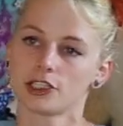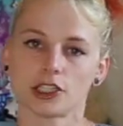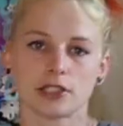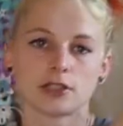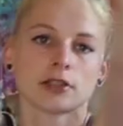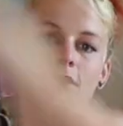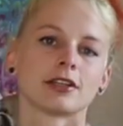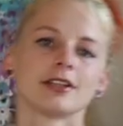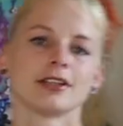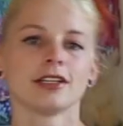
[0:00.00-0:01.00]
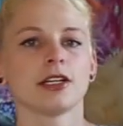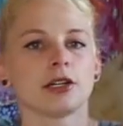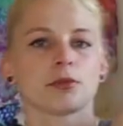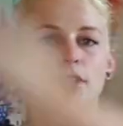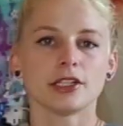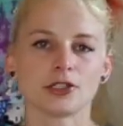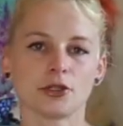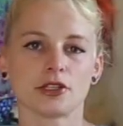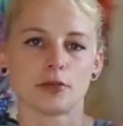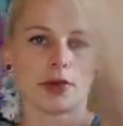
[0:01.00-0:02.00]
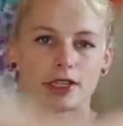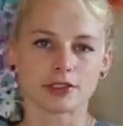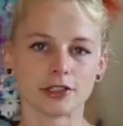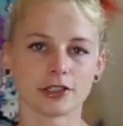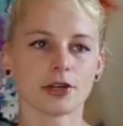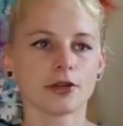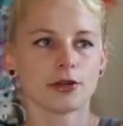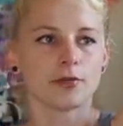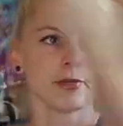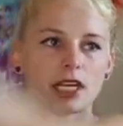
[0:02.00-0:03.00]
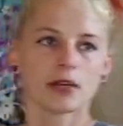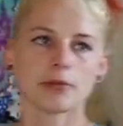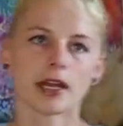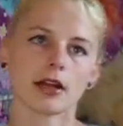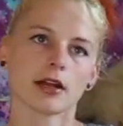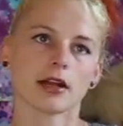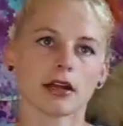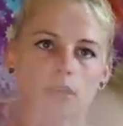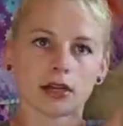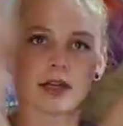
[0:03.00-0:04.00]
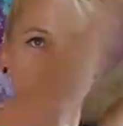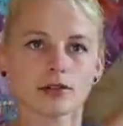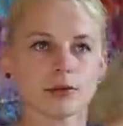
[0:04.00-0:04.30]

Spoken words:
the shiz, please use ambassador code MINABEAR,